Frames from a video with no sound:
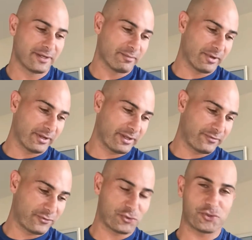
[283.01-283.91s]
But
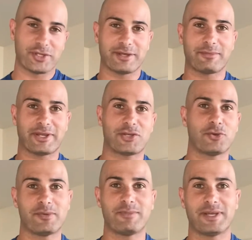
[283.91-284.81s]
if you treat them like
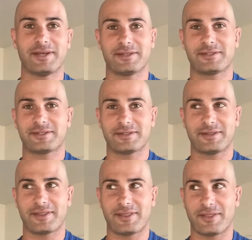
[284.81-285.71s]
human beings,
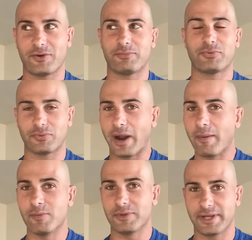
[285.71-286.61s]
they'll
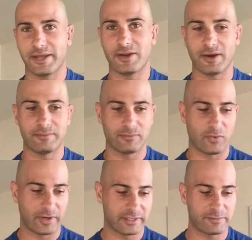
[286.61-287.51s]
probably end up
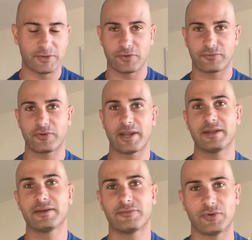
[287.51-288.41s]
wanting to be your friend
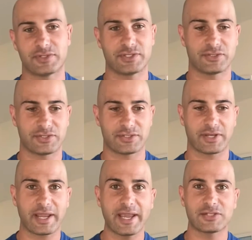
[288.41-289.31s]
versus just
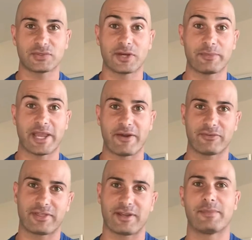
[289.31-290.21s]
like, hey, so tell me
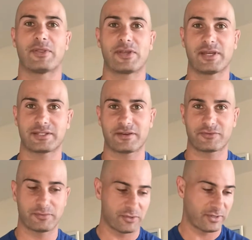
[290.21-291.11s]
everything about the SF
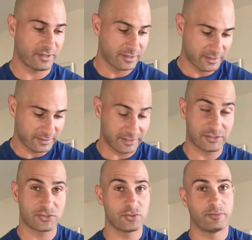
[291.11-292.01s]
community. That's
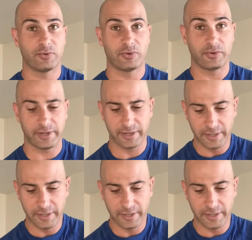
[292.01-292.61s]
super annoying.